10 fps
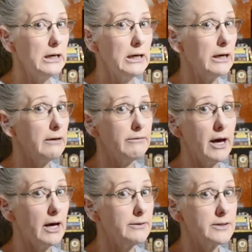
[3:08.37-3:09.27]
I have
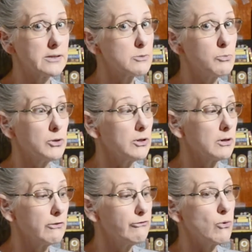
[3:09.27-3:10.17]
had this
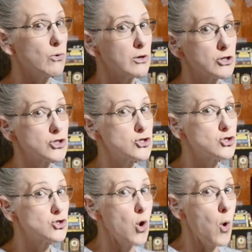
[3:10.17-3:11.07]
book for
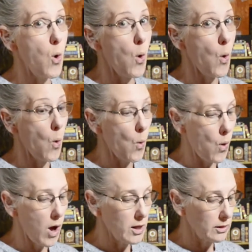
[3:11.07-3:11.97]
so
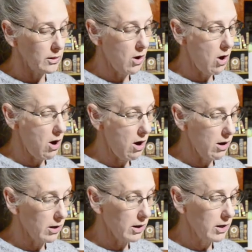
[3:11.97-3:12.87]

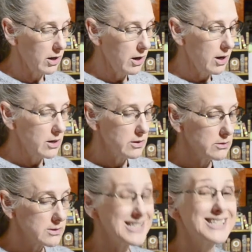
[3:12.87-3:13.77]
long.
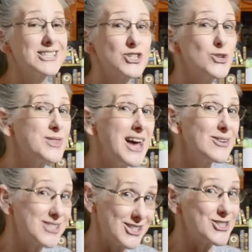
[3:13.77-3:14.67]
Since
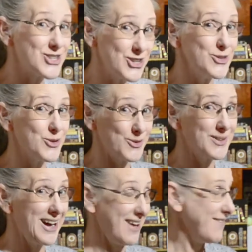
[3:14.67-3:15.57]
2002,
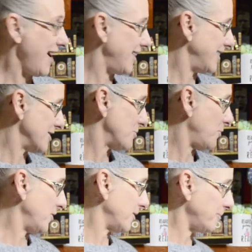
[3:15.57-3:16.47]
I have had this
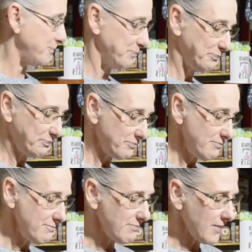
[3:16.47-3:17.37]
book.
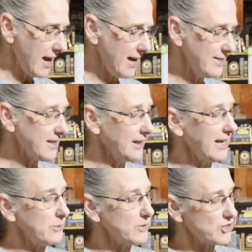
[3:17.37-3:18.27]
And The
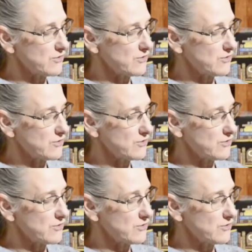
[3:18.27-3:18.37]
Language of